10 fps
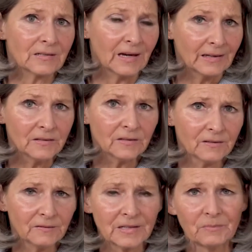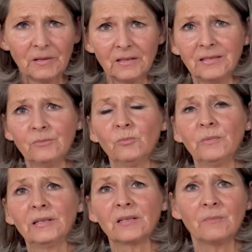The other thing that's close to
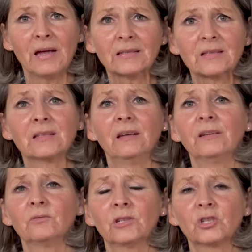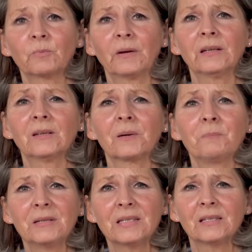my heart at the moment,
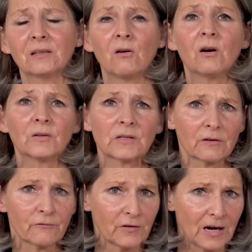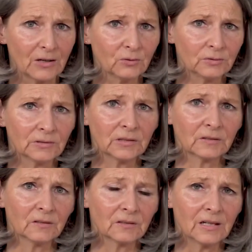and I'm also speaking a bit
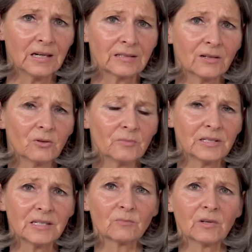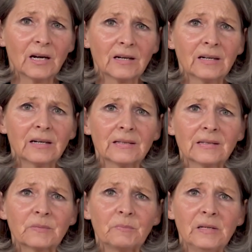from experience, especially with this
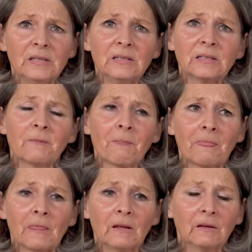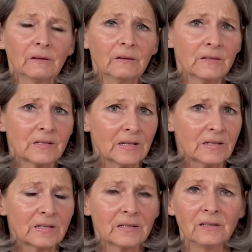clinical picture, a
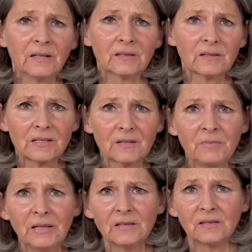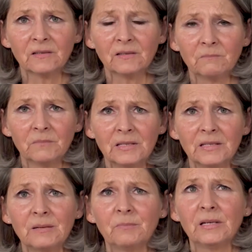16-year-old girl with
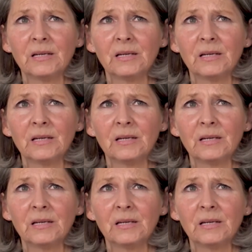epilepsy.